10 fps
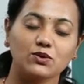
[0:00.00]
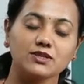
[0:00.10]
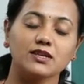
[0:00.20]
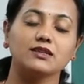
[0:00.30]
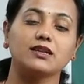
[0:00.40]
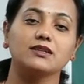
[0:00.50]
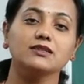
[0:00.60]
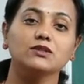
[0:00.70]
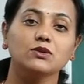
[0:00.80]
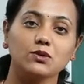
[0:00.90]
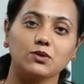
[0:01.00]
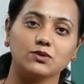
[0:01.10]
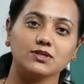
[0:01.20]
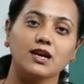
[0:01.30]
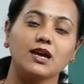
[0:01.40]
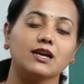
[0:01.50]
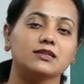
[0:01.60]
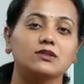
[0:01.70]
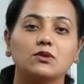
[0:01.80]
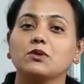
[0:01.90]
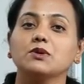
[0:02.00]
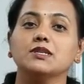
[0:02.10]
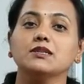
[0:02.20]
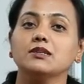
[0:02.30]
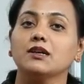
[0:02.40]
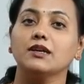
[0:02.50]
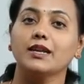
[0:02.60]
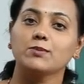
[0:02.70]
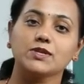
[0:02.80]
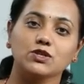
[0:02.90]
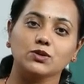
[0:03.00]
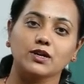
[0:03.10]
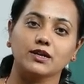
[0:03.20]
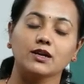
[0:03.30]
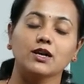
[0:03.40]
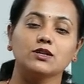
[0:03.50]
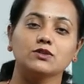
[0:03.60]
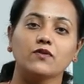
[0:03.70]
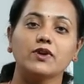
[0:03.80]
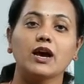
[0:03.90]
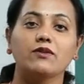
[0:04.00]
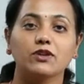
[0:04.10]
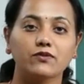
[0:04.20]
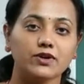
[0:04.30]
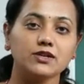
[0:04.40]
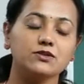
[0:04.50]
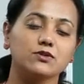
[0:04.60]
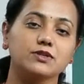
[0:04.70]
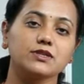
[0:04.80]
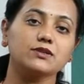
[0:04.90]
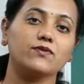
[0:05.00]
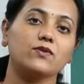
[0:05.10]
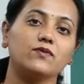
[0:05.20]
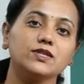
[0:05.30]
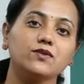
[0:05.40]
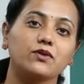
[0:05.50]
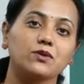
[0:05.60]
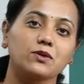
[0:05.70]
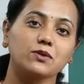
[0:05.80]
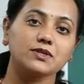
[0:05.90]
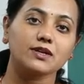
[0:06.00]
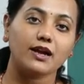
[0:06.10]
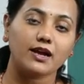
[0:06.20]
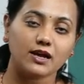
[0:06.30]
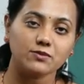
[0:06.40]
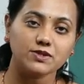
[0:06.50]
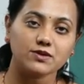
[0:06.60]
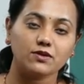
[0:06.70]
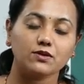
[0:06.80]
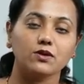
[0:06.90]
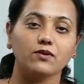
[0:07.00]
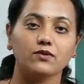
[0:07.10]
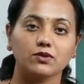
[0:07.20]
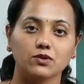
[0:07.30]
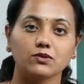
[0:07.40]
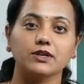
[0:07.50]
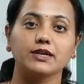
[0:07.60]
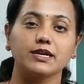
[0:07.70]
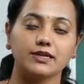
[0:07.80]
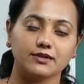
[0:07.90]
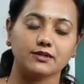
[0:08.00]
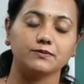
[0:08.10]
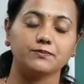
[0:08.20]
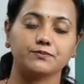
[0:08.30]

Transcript: source, that is sucrose, and sucrose is table sugar. So we have different sources from which fructose comes through the diet.